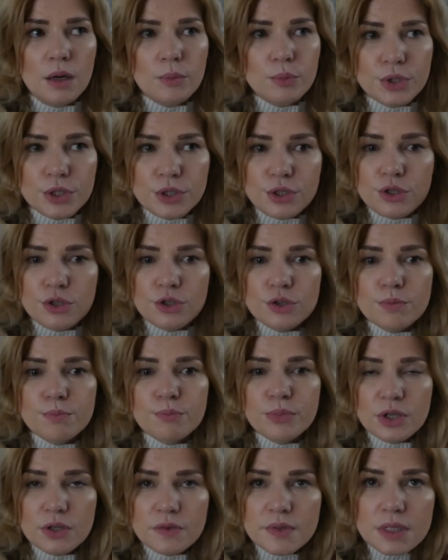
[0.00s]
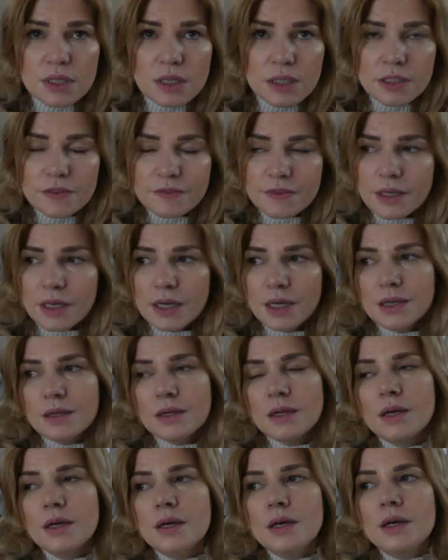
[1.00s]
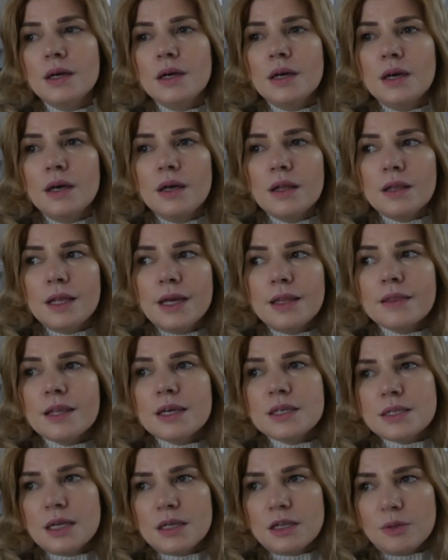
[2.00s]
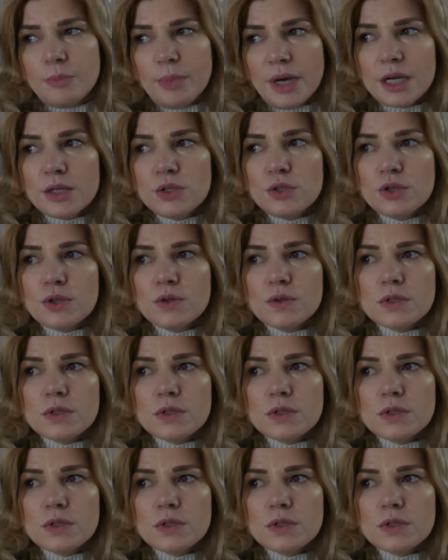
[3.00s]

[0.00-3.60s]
British birth certificate. Then they send it back to you,